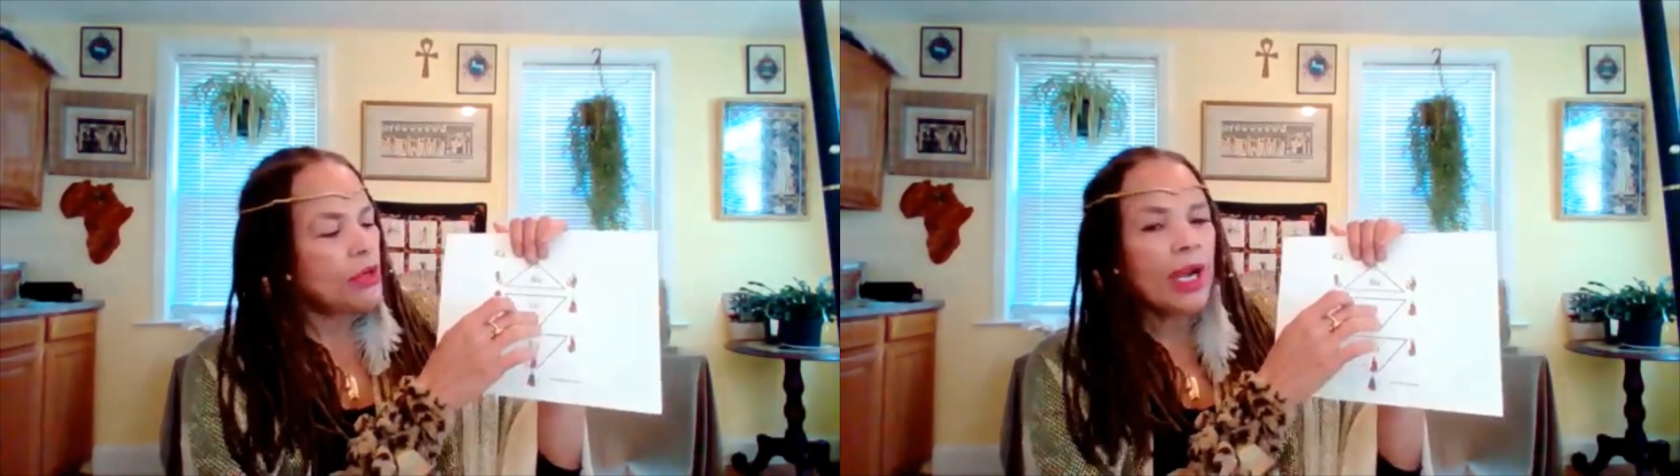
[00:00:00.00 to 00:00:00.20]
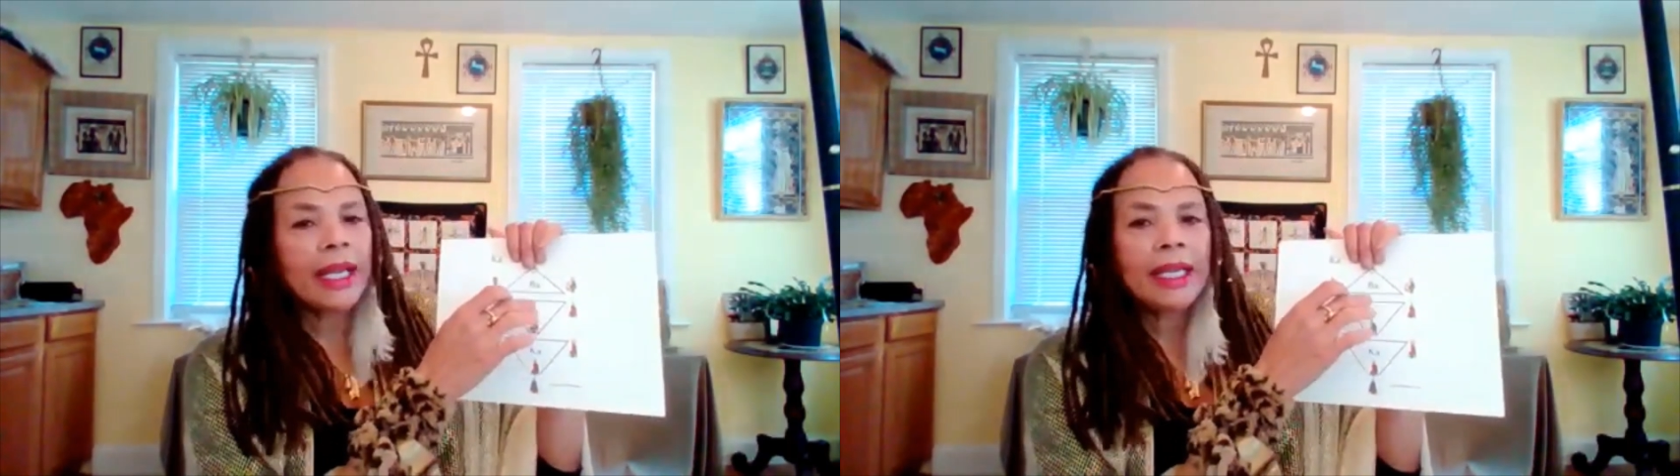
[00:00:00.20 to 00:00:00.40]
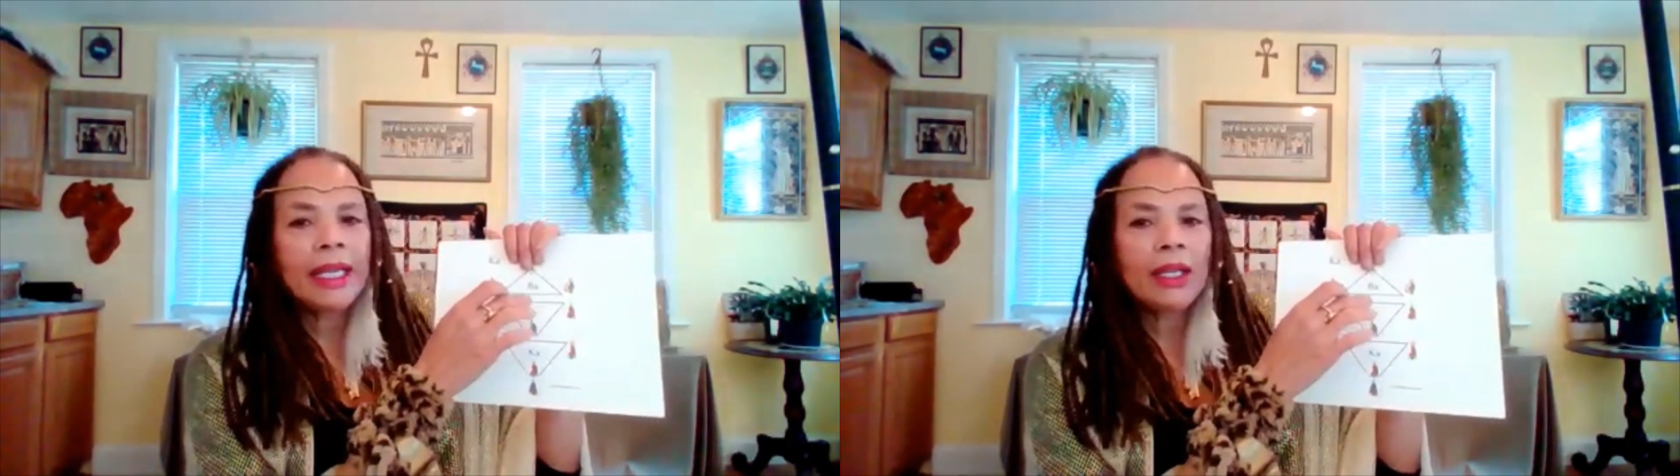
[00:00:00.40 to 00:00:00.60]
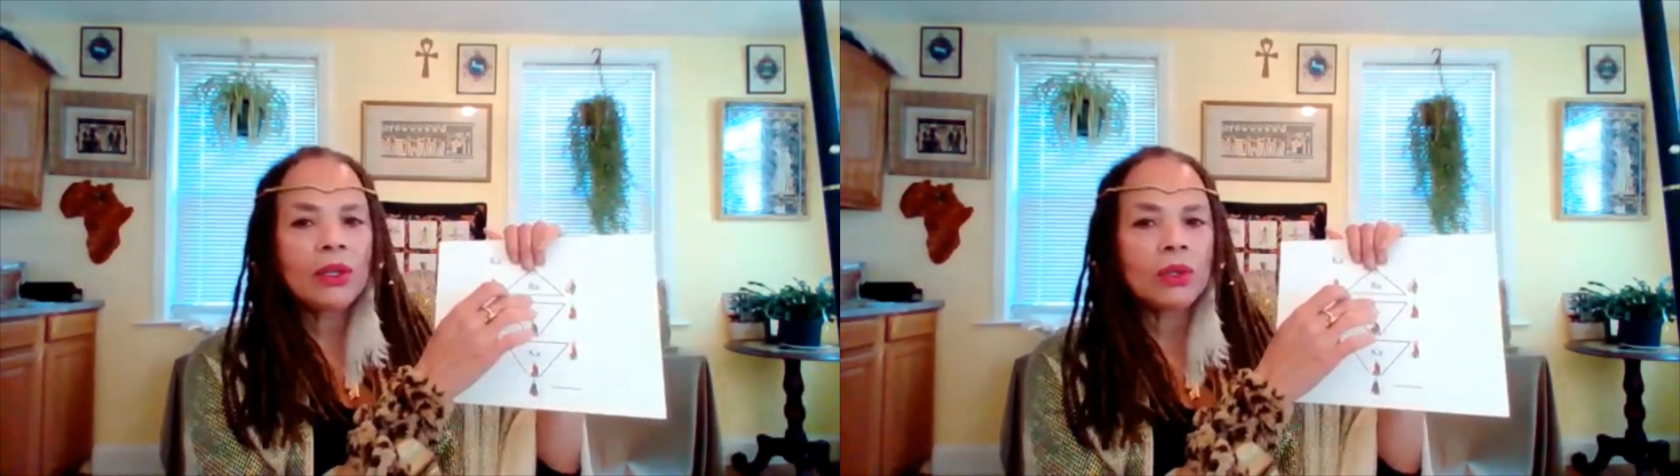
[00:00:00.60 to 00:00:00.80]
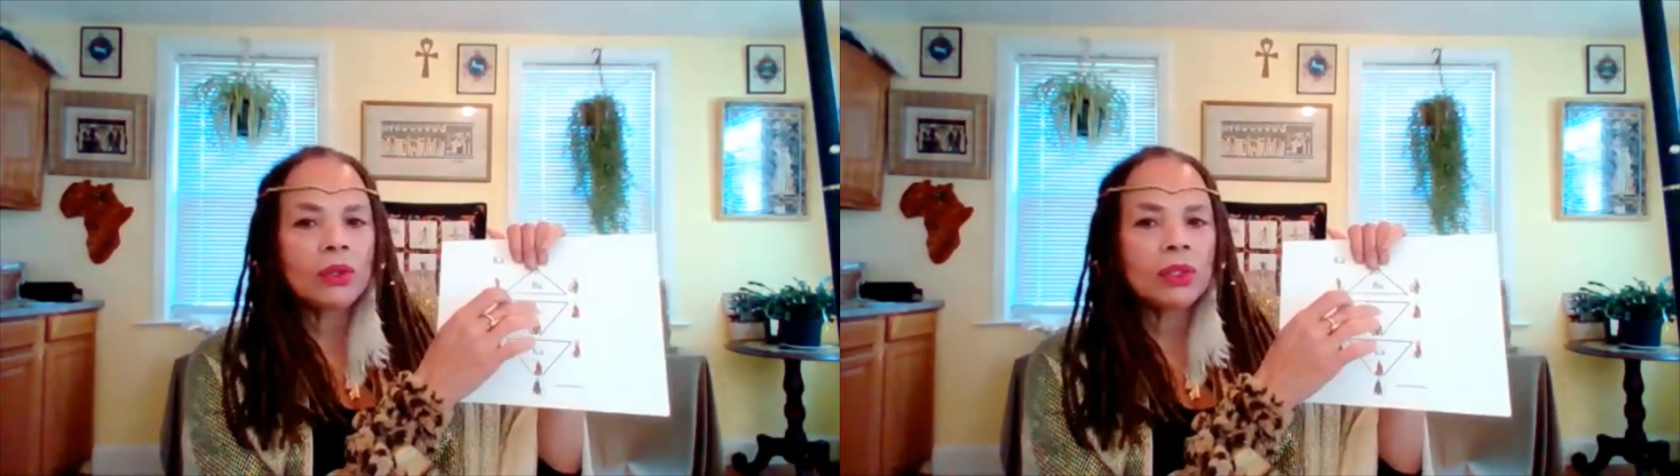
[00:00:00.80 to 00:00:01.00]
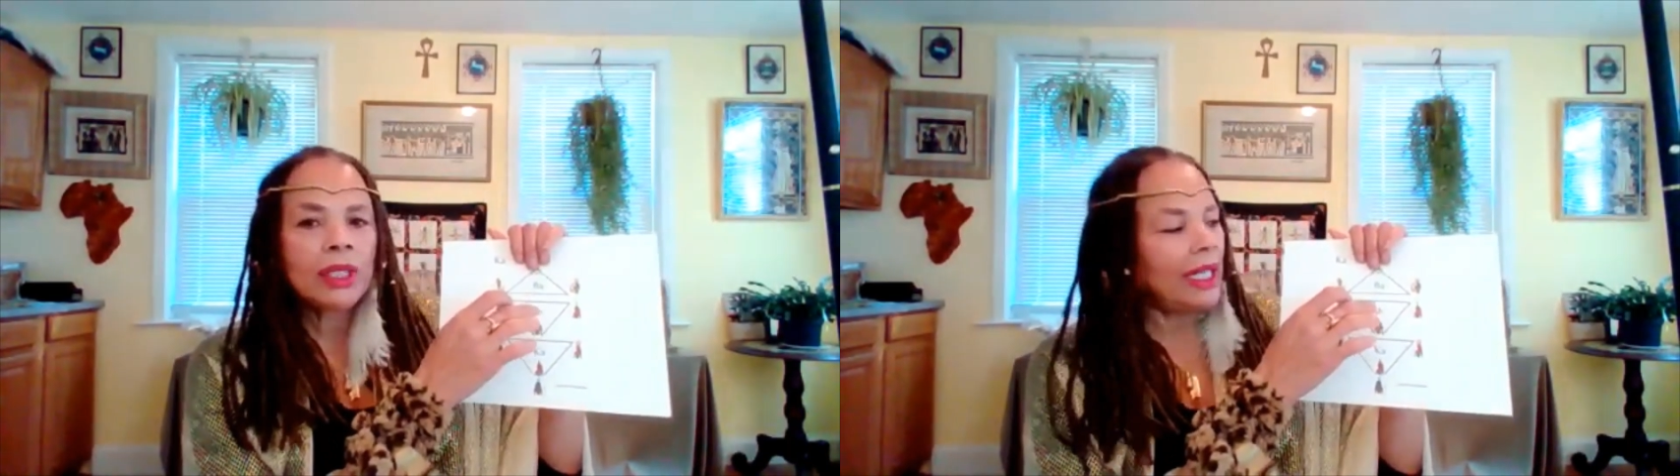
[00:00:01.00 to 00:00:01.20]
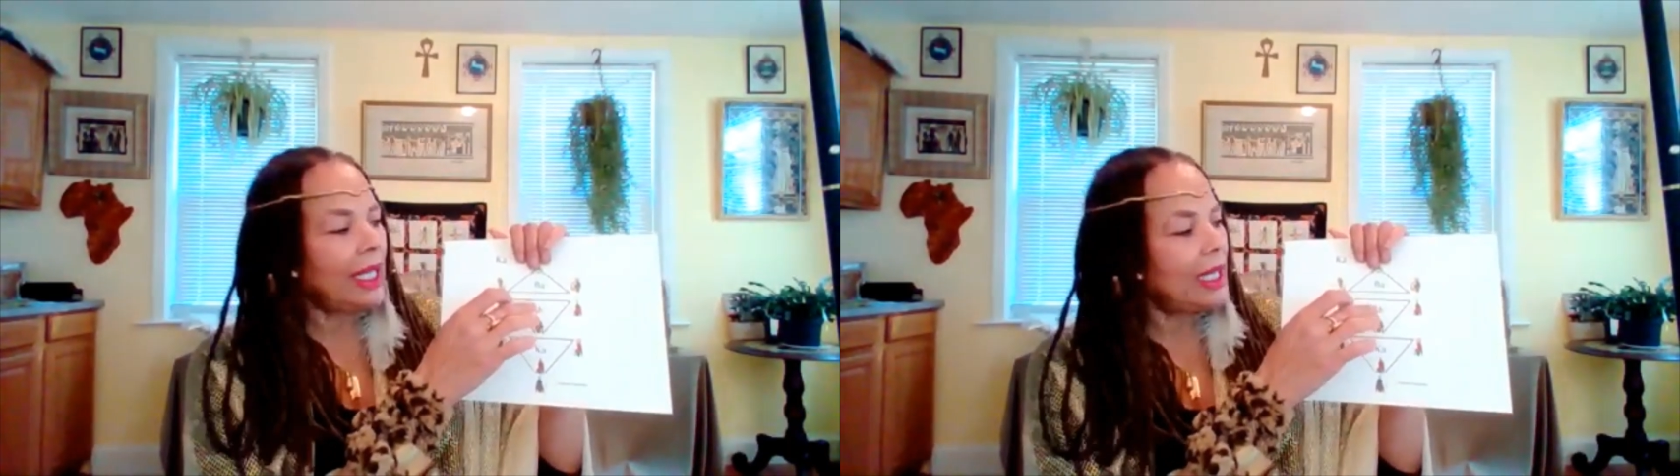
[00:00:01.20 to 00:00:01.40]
triangle,